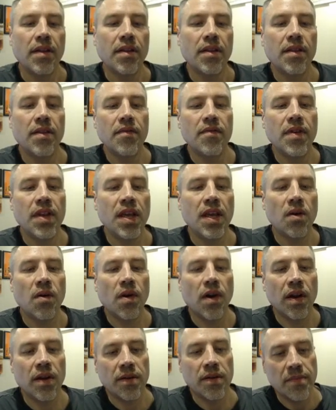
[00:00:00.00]
The video
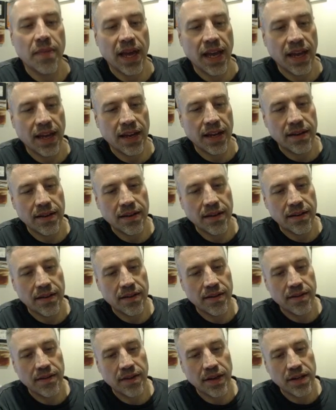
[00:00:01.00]
on demand
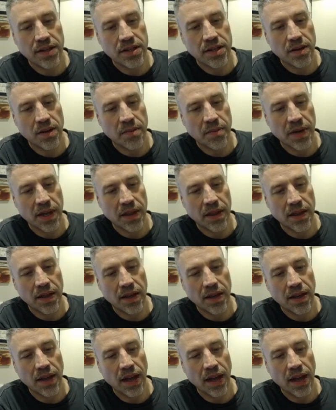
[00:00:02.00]
section on my thing.